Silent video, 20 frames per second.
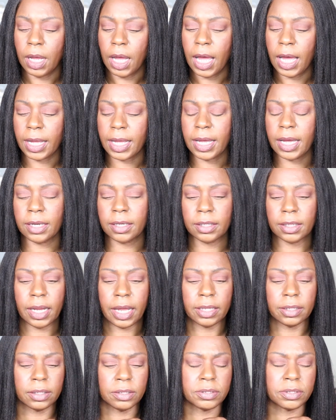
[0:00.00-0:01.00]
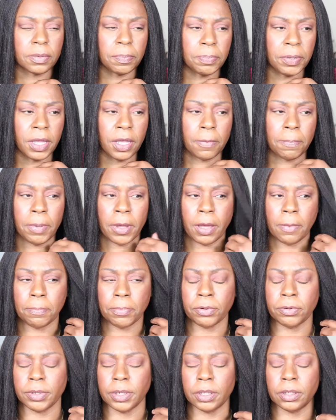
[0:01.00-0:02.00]
I kind of like, there's a pink
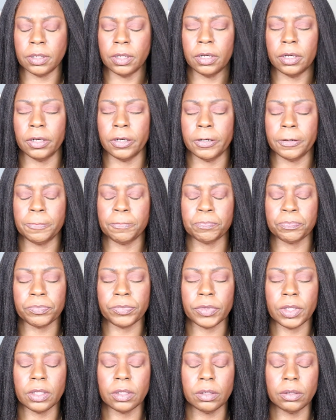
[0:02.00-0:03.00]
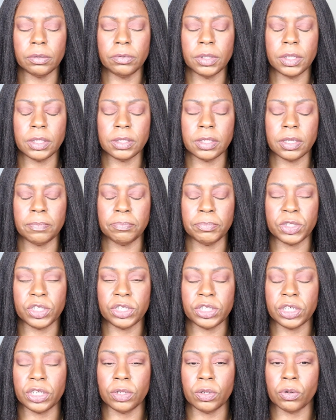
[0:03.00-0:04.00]
pepper in, um, what is it,
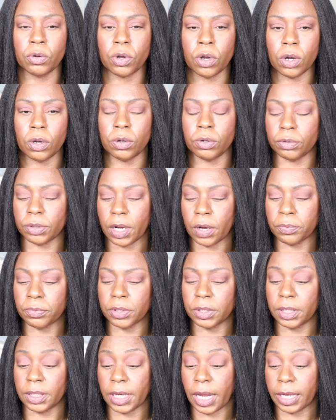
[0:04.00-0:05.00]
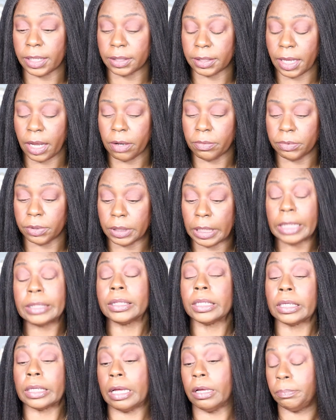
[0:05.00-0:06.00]
Machino Gold. I really like that one. I
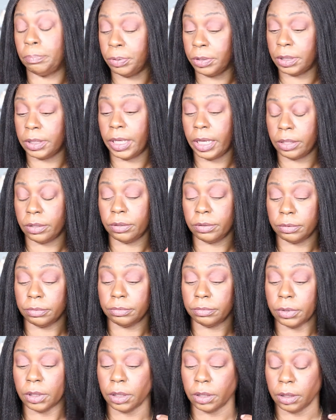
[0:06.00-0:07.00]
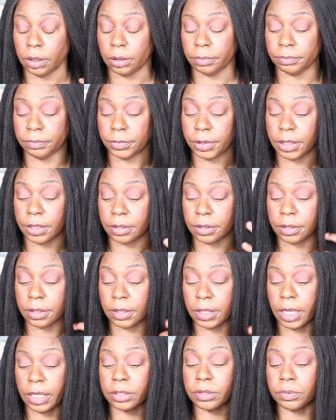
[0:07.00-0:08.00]
think I'll put that on um, into
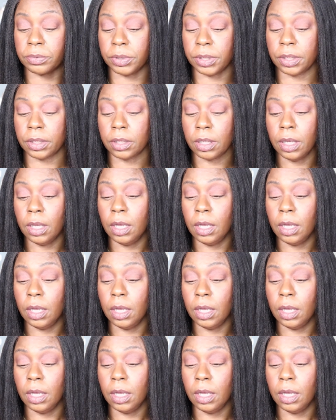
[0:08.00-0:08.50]
next week.